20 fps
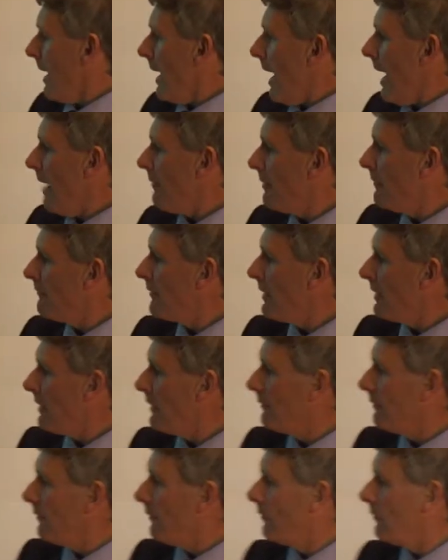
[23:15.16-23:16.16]
However,
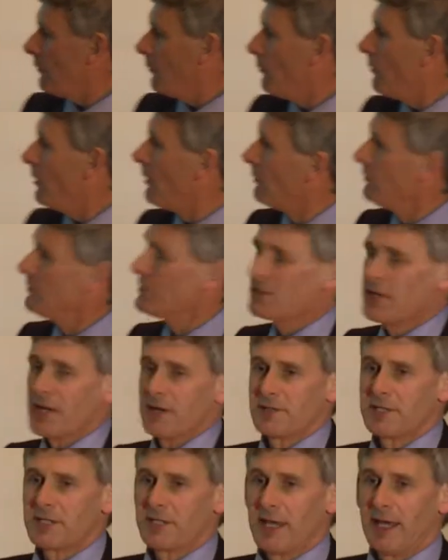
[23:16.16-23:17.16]
we're
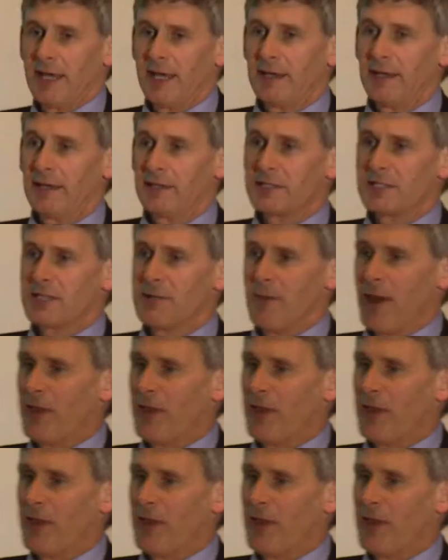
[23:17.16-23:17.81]
also seeing some